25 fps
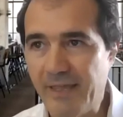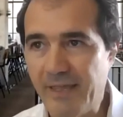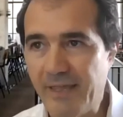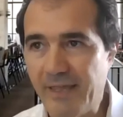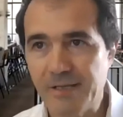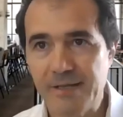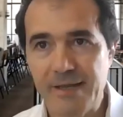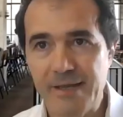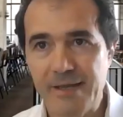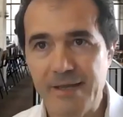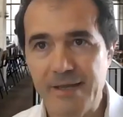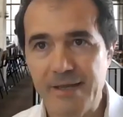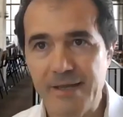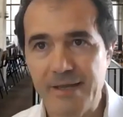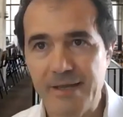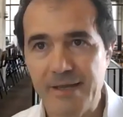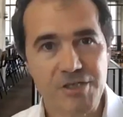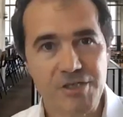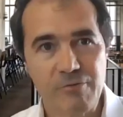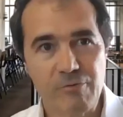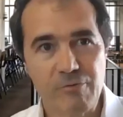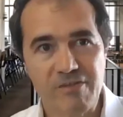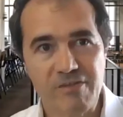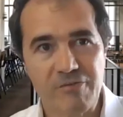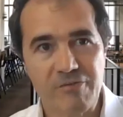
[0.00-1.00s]
and
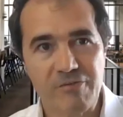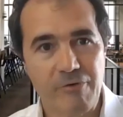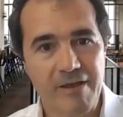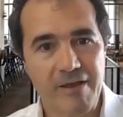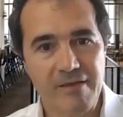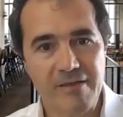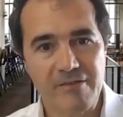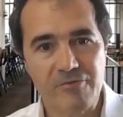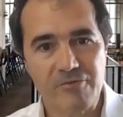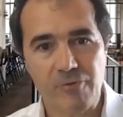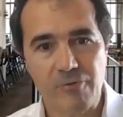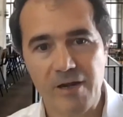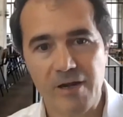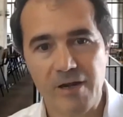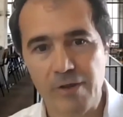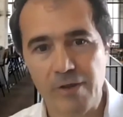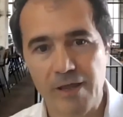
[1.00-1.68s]
actually with Israel,